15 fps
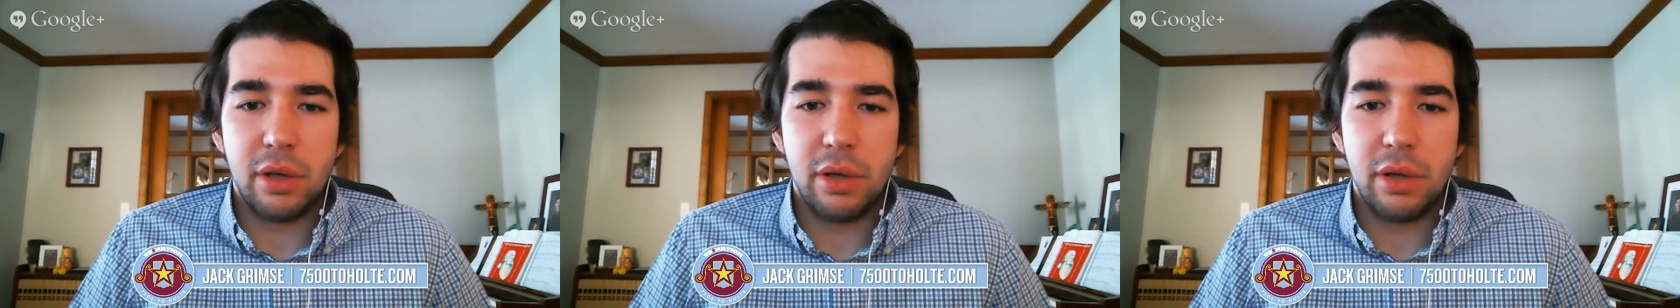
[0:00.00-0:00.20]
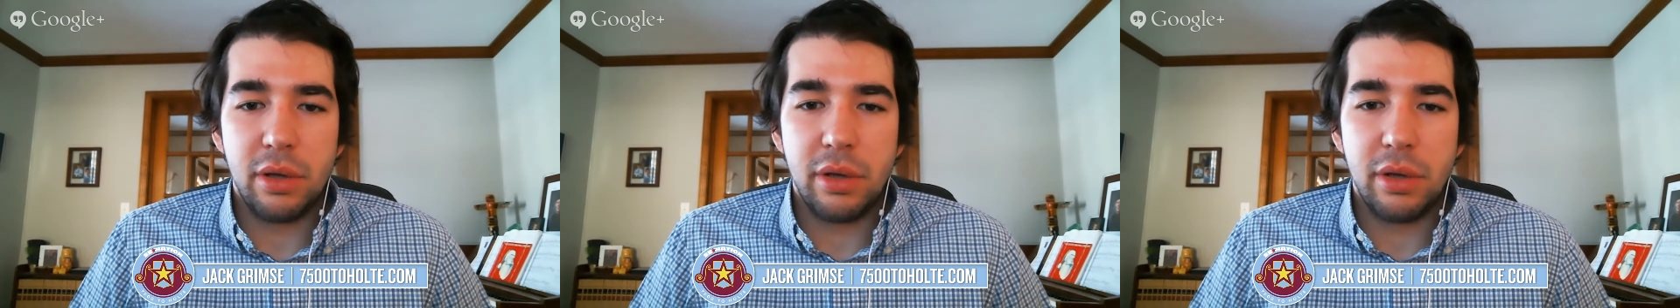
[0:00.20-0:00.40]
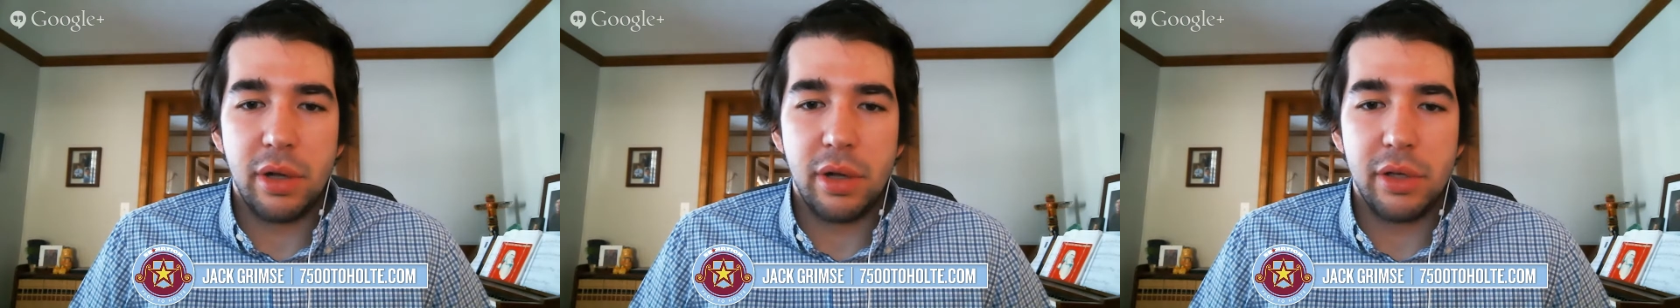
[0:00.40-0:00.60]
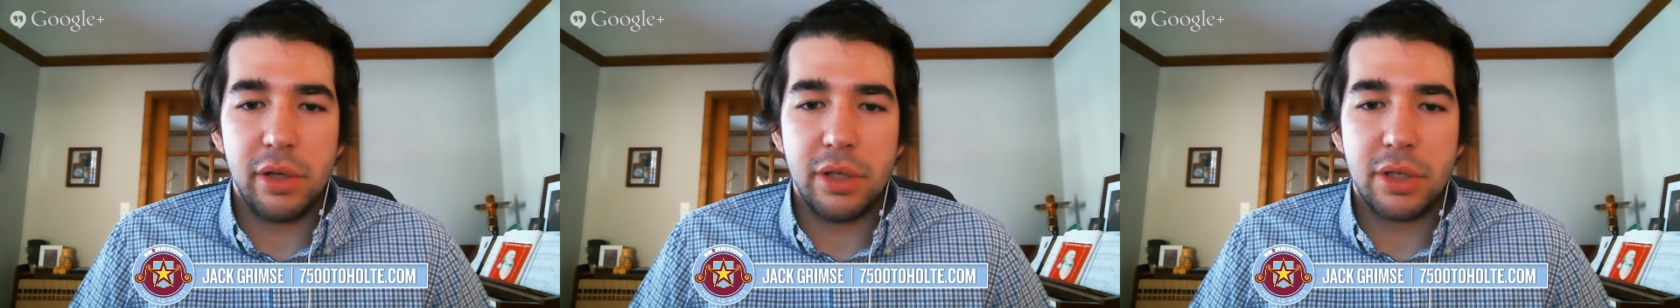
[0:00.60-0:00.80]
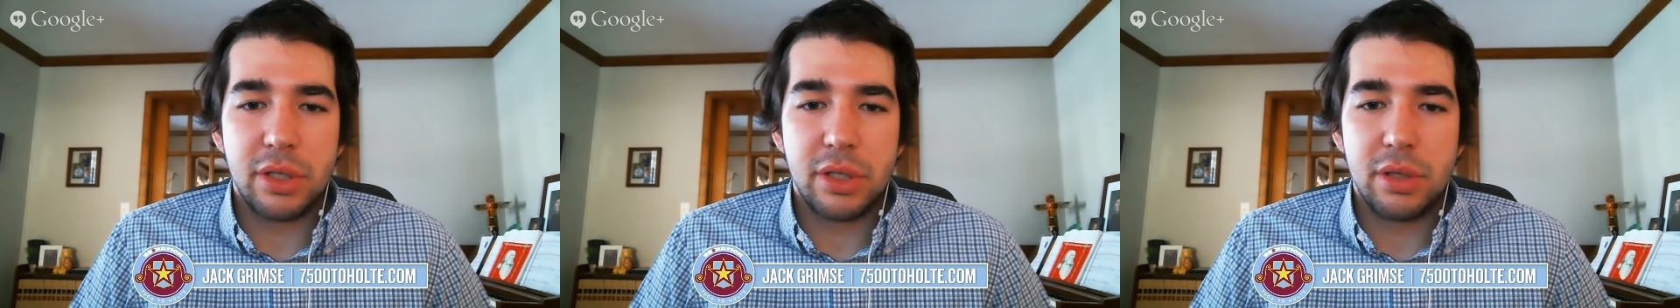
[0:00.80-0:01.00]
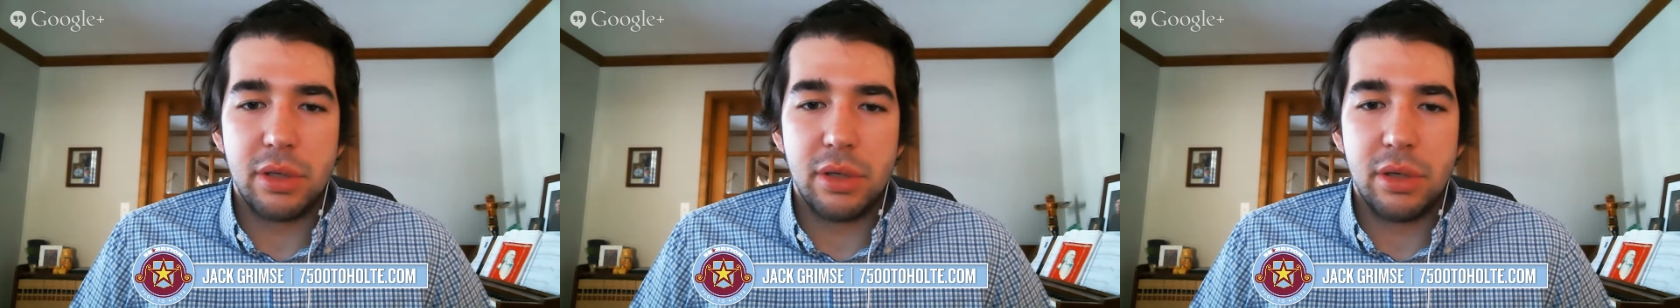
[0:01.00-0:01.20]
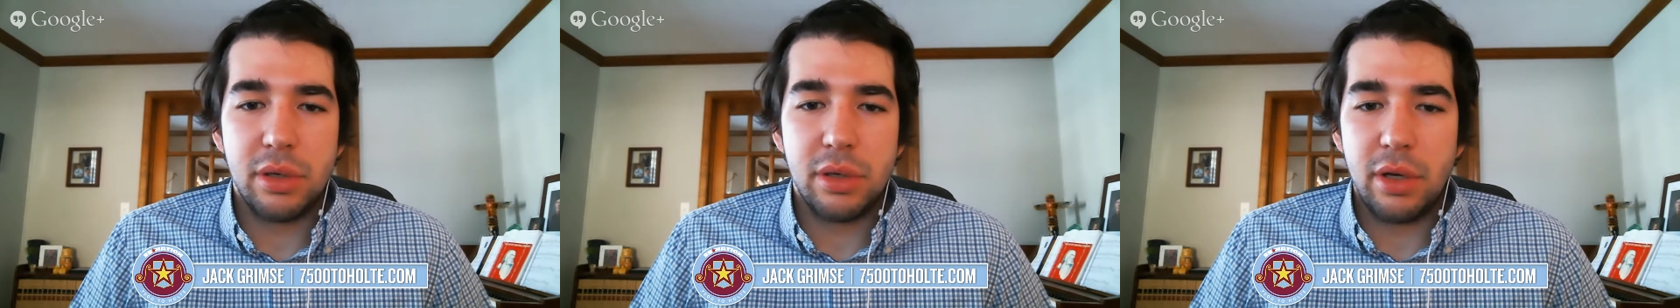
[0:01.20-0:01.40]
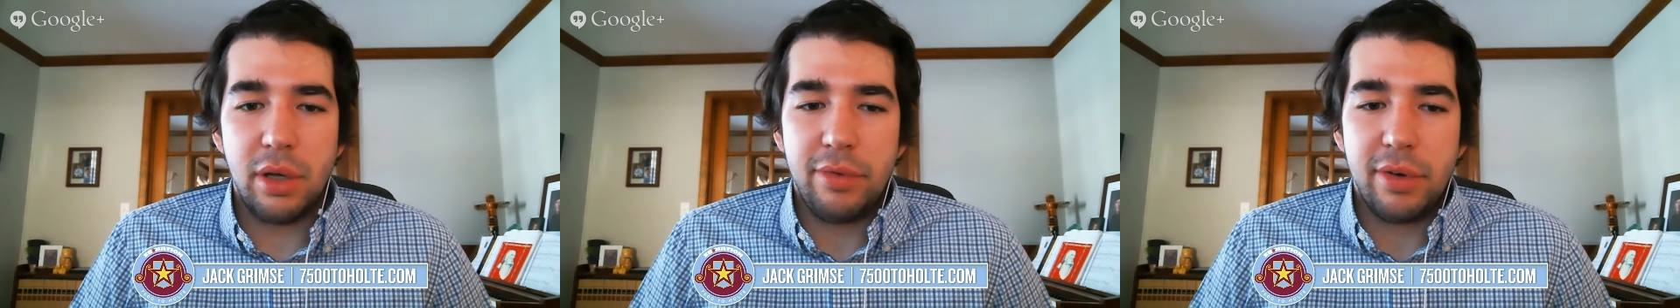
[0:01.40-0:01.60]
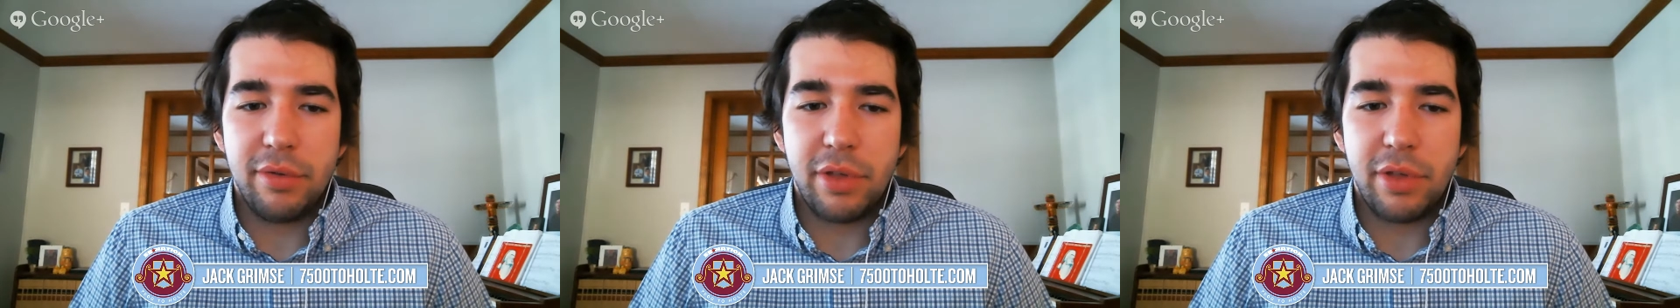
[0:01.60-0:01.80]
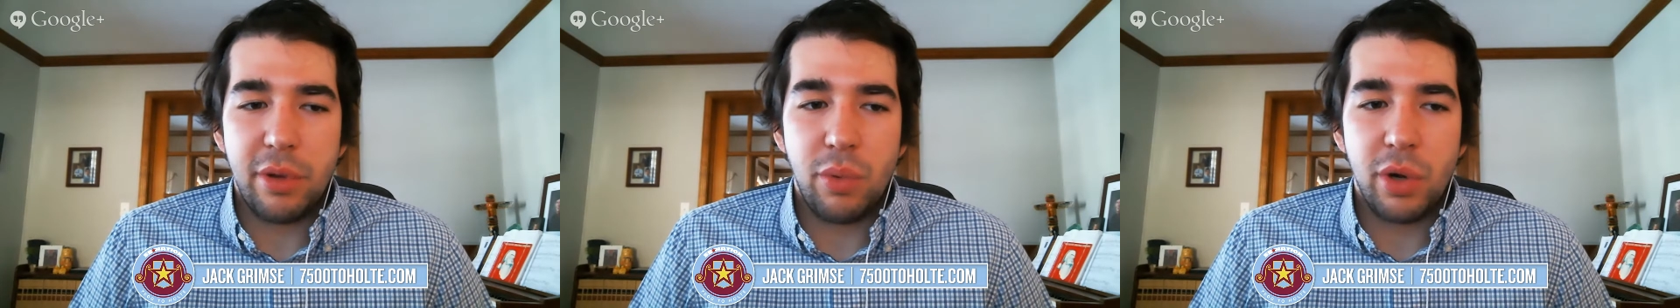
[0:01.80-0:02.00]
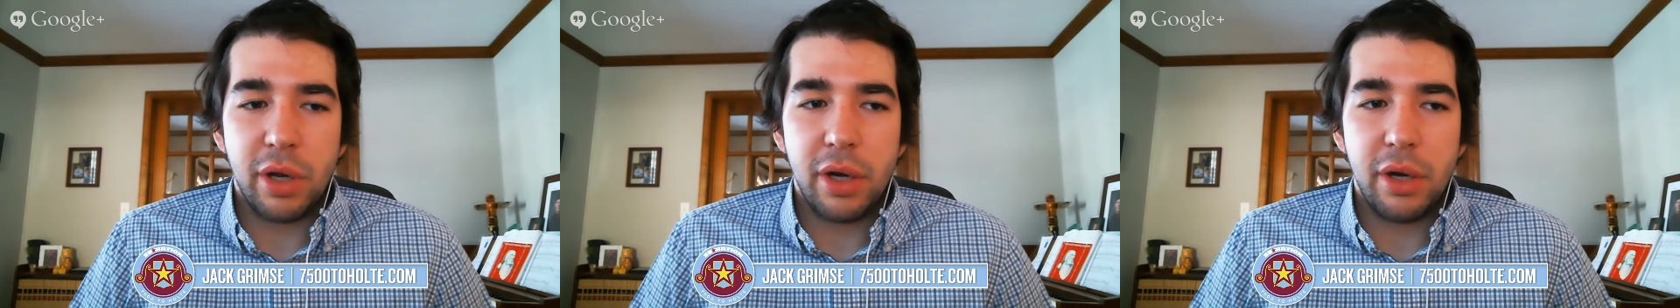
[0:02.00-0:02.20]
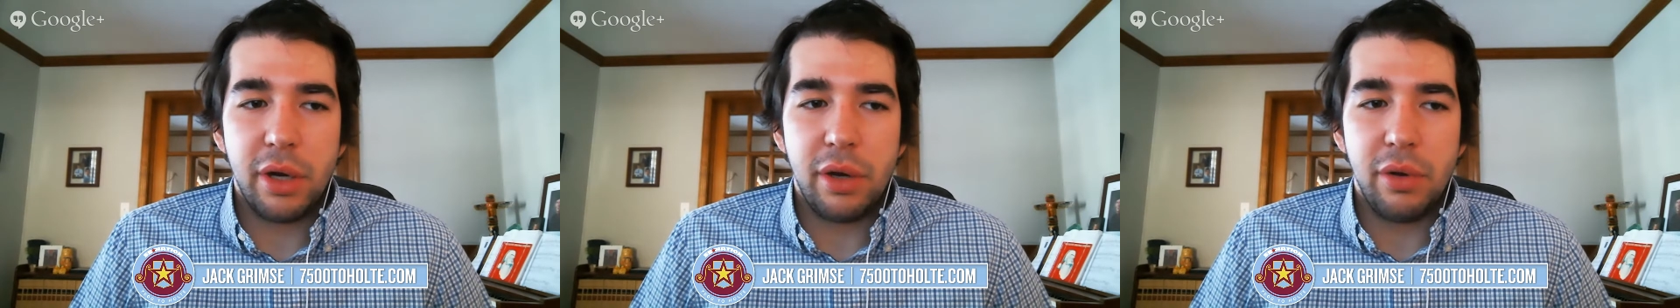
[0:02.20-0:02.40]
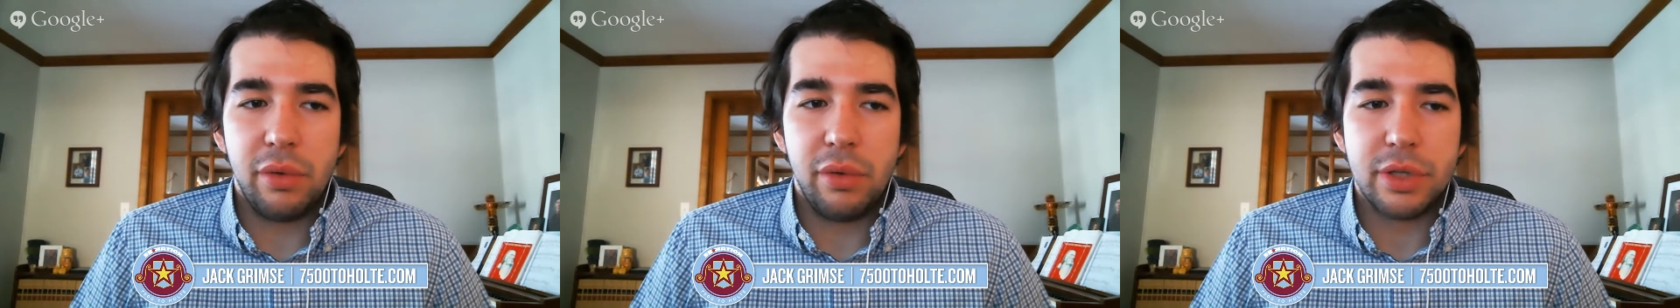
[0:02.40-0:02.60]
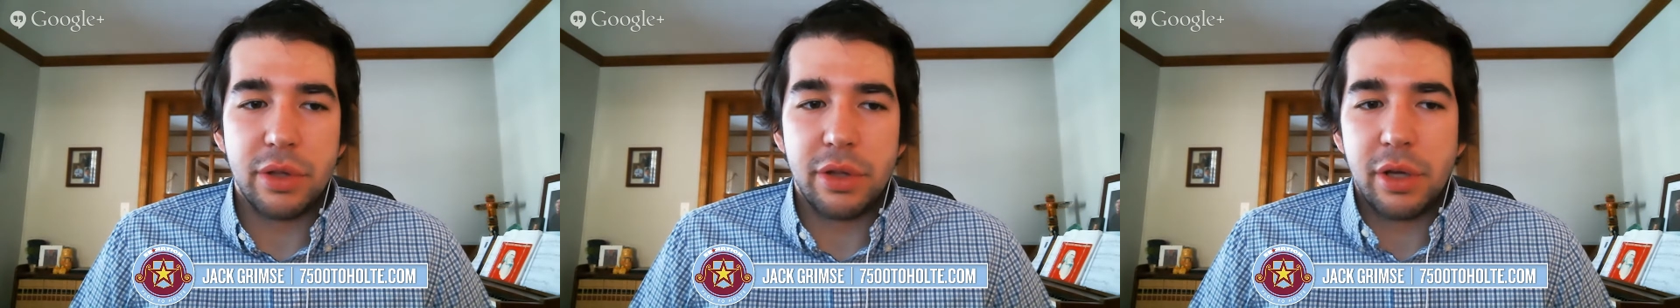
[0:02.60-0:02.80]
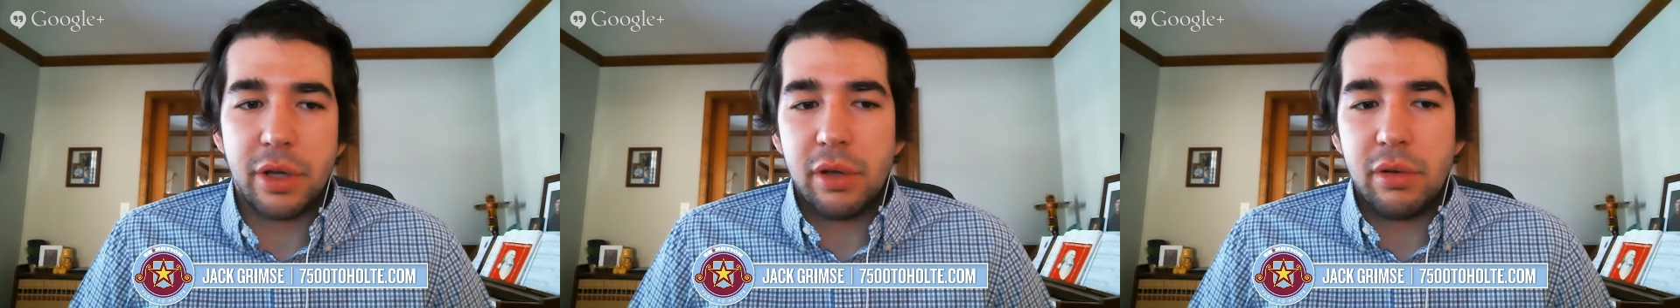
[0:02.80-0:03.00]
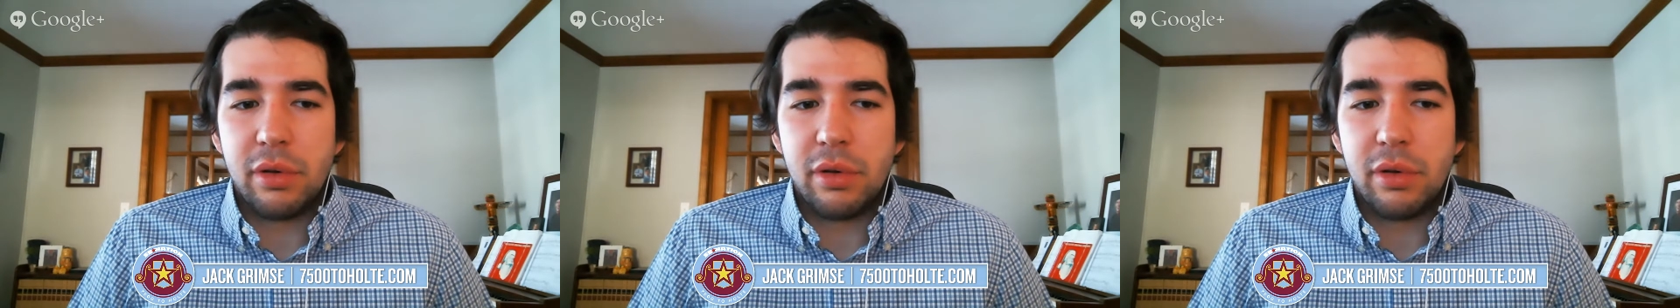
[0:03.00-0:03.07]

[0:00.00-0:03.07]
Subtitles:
you'd at least, even if they weren't going to do something,